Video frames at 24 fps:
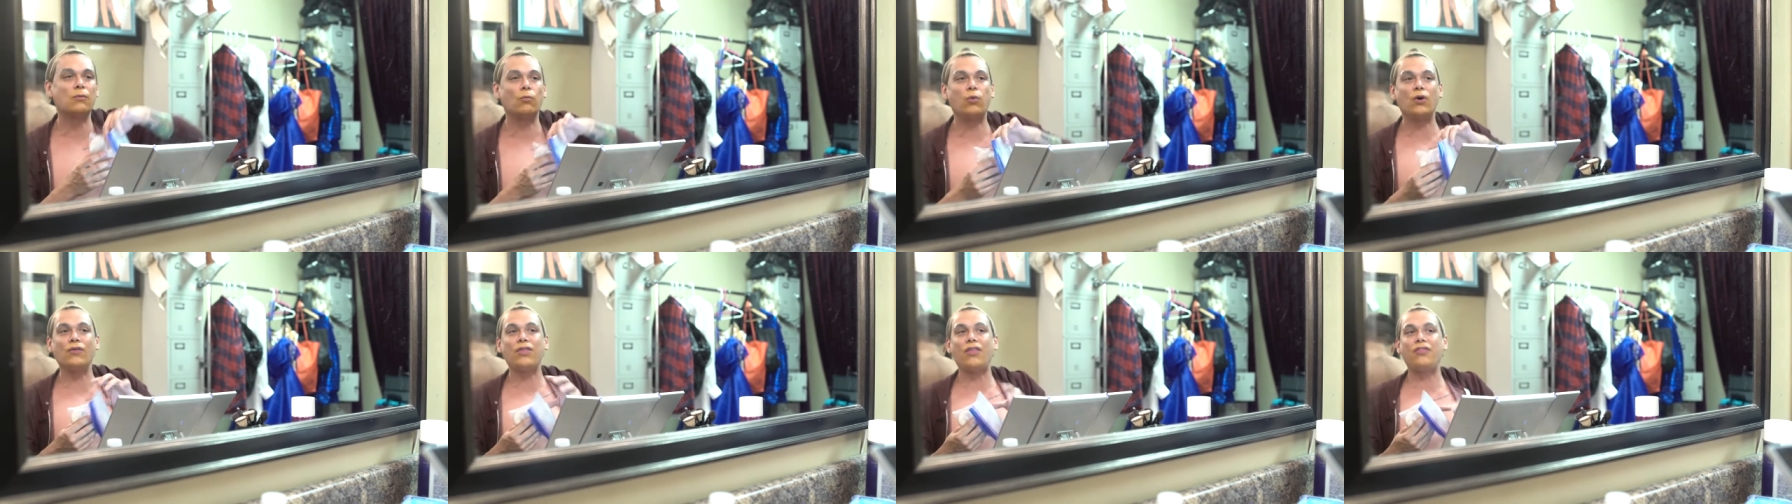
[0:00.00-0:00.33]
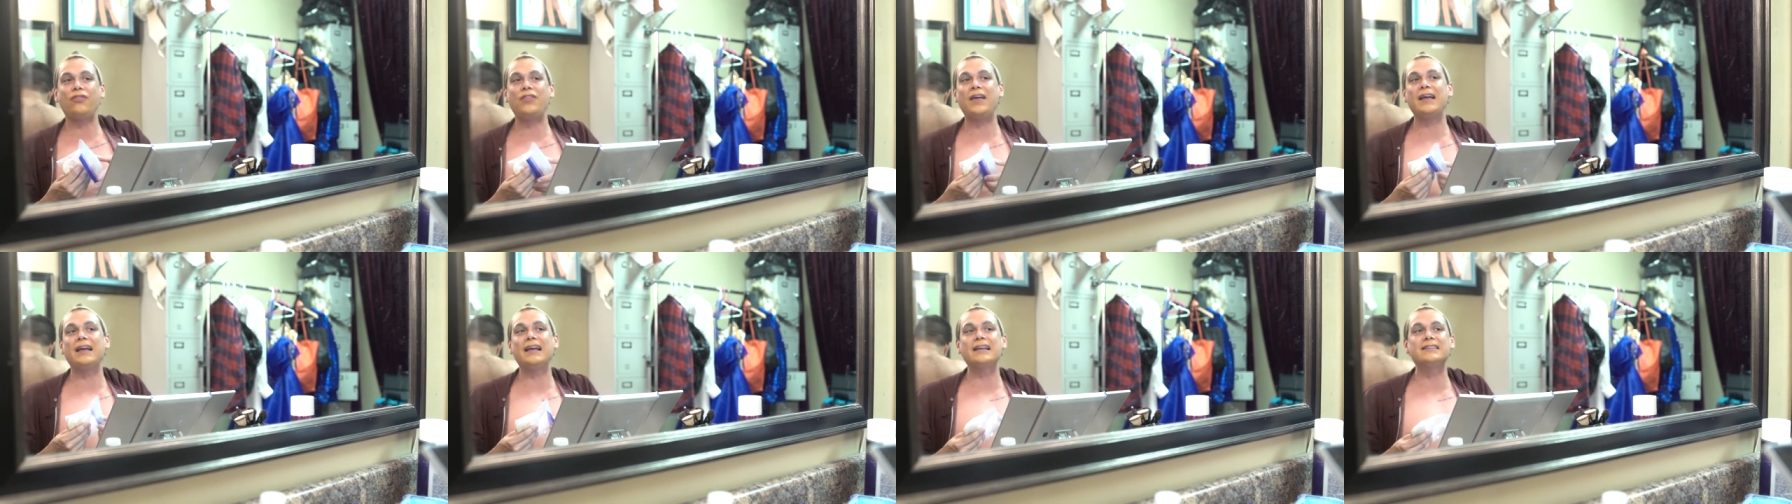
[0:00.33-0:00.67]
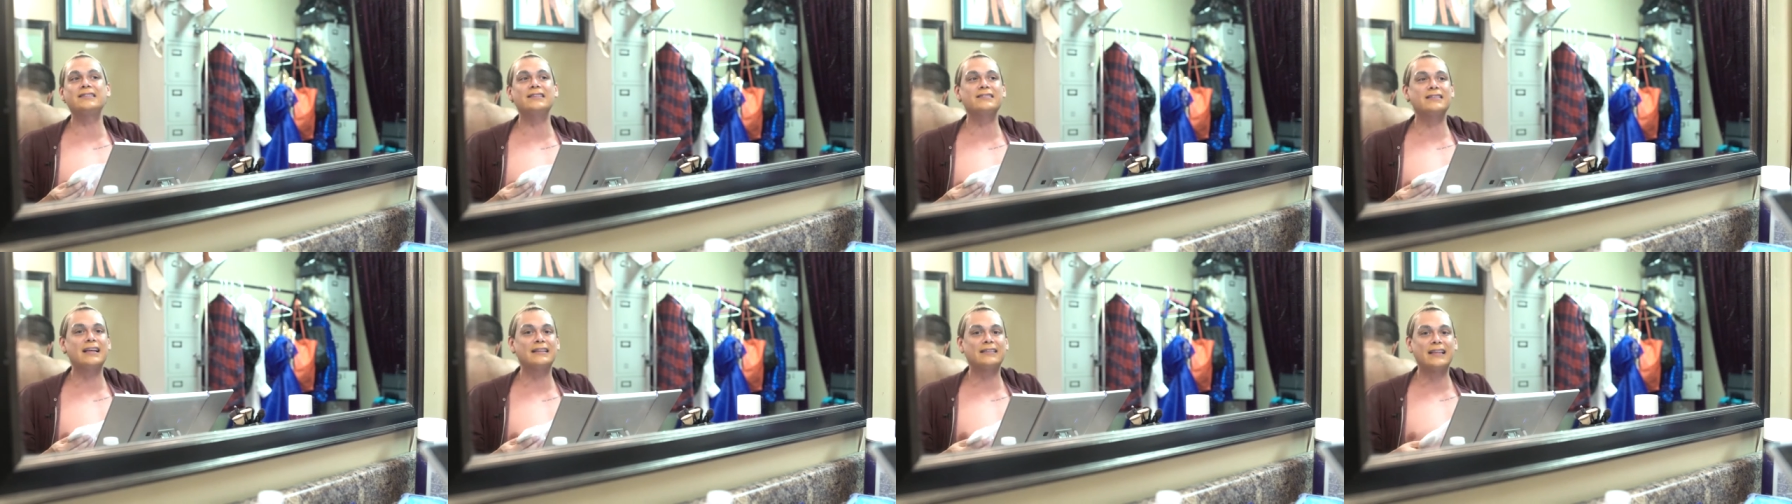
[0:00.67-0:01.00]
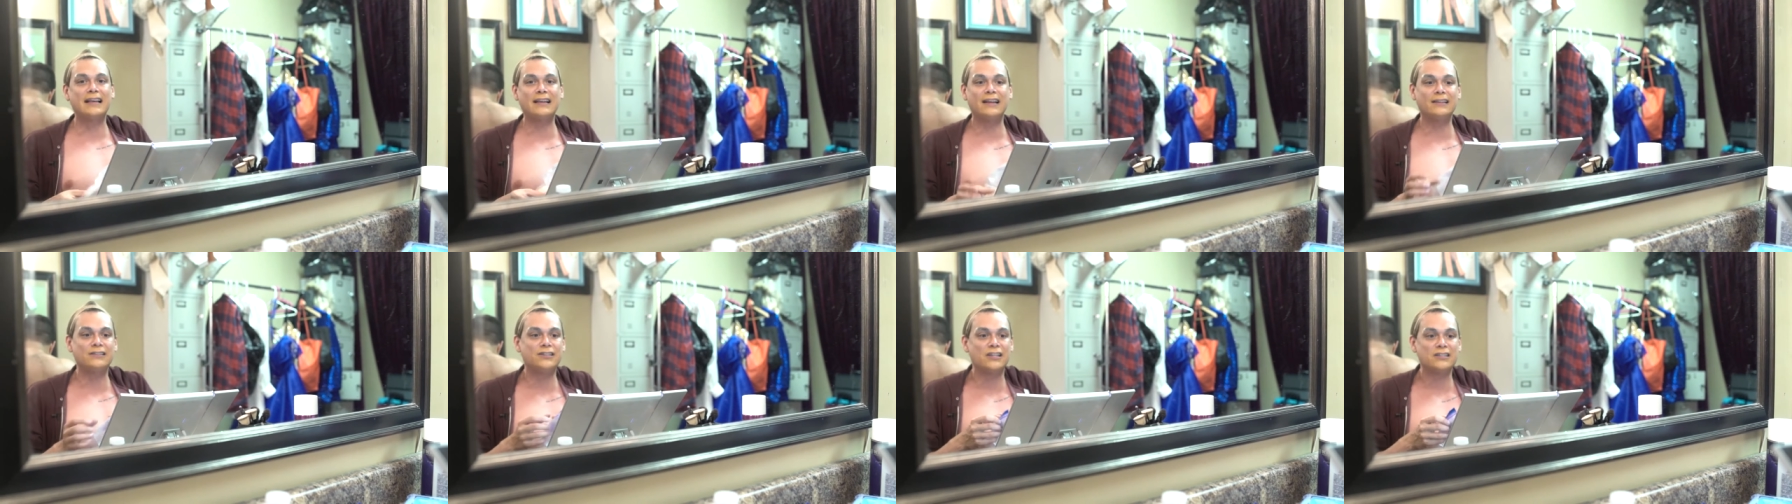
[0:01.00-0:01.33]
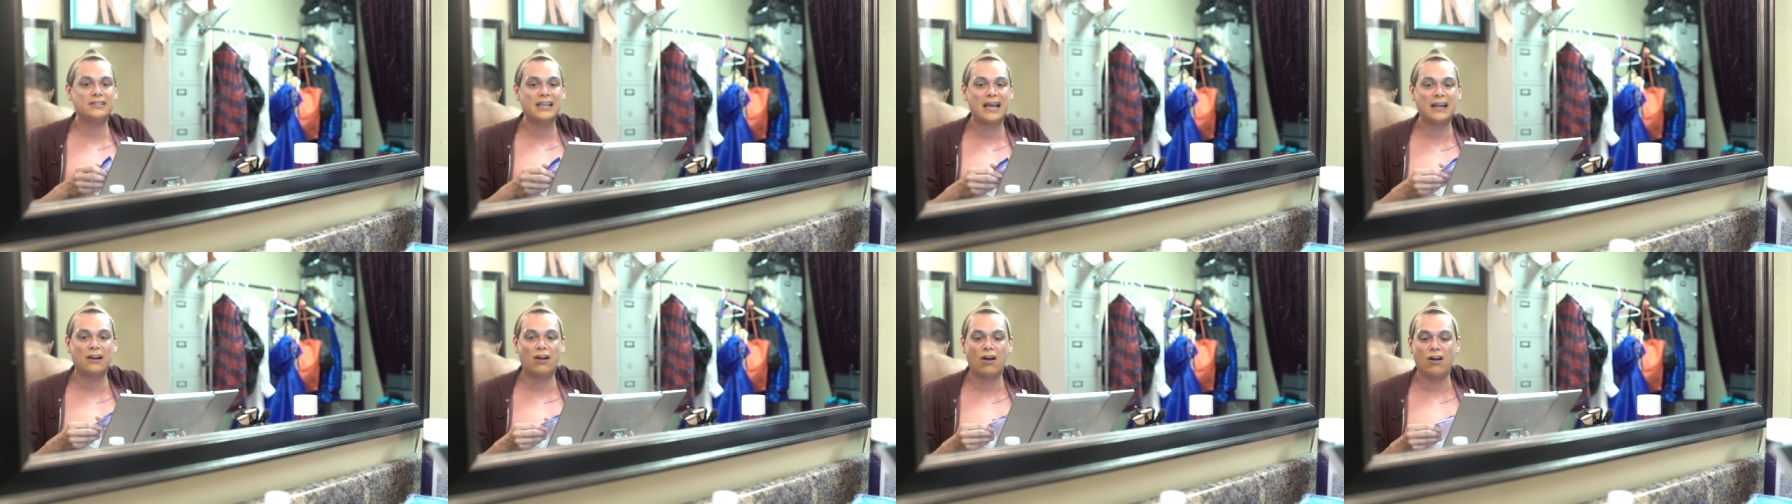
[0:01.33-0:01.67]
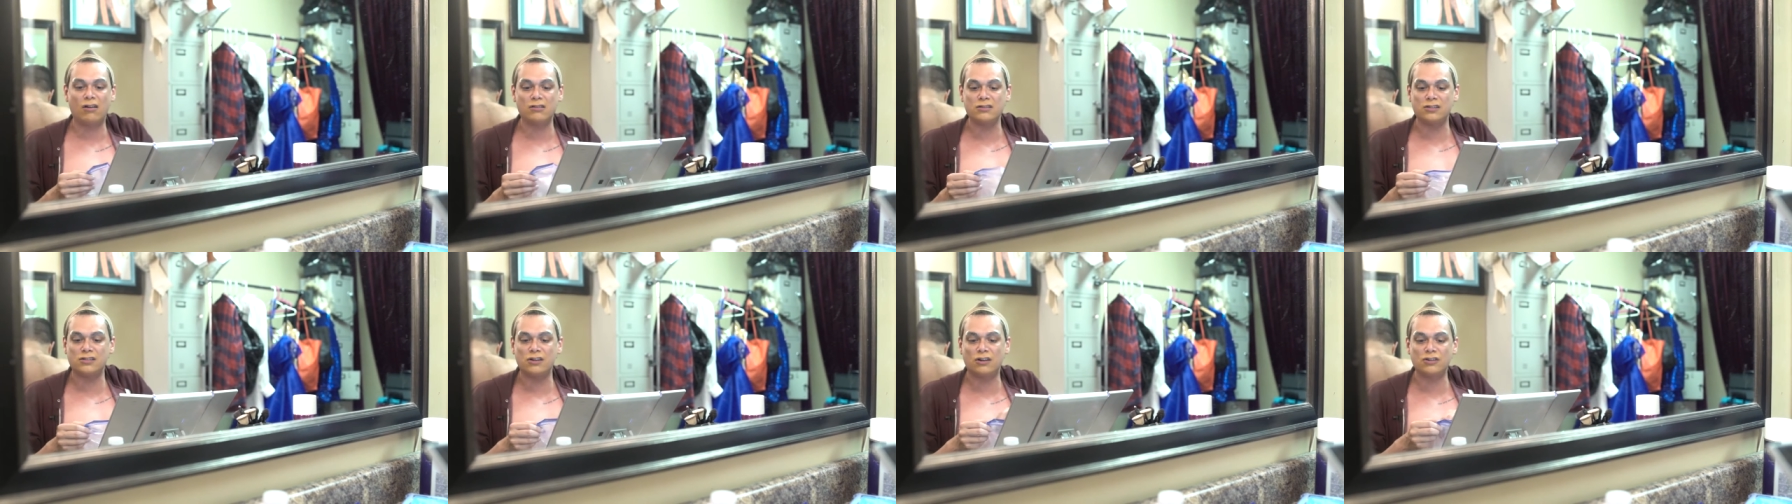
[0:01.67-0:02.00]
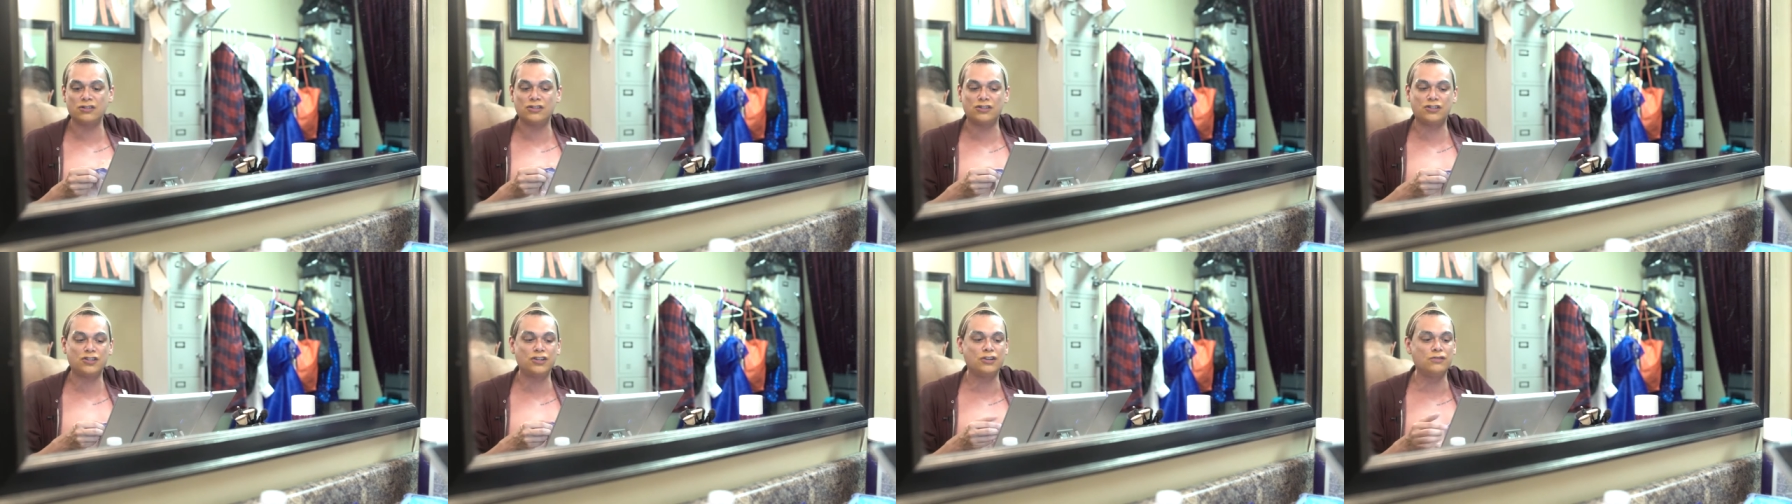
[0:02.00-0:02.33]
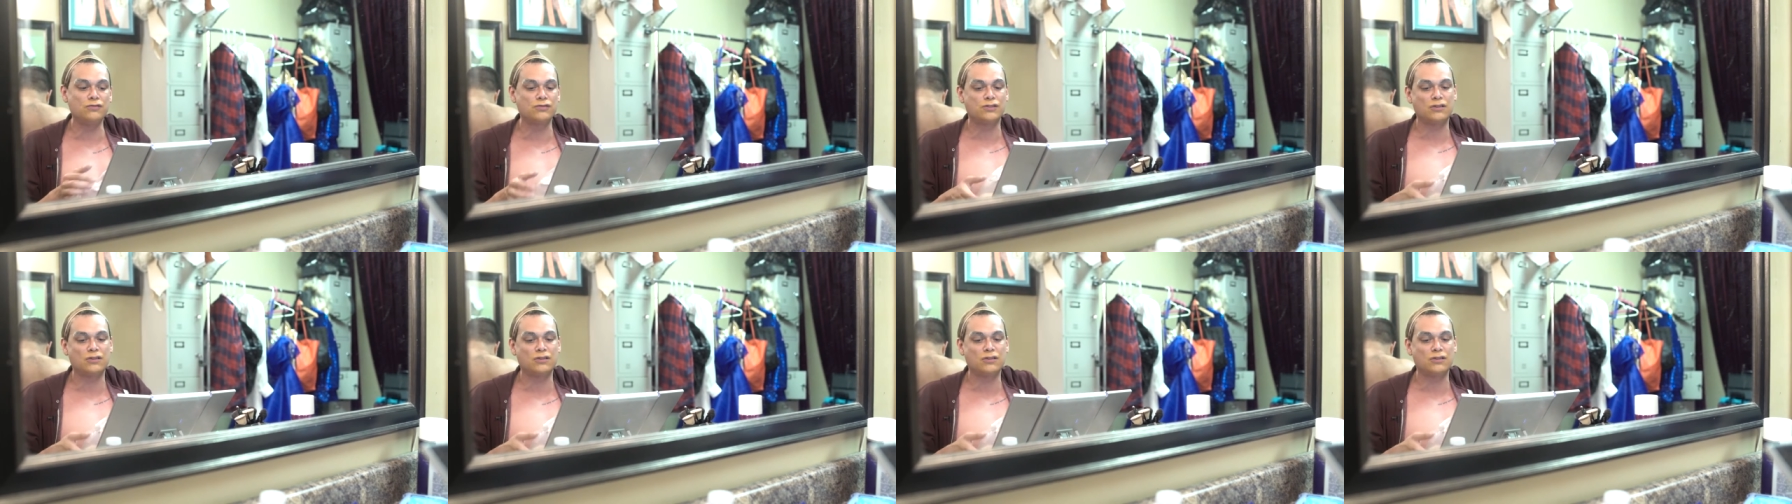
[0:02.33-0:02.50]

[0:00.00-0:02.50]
Well, the thing is, is like they had just had all stars too,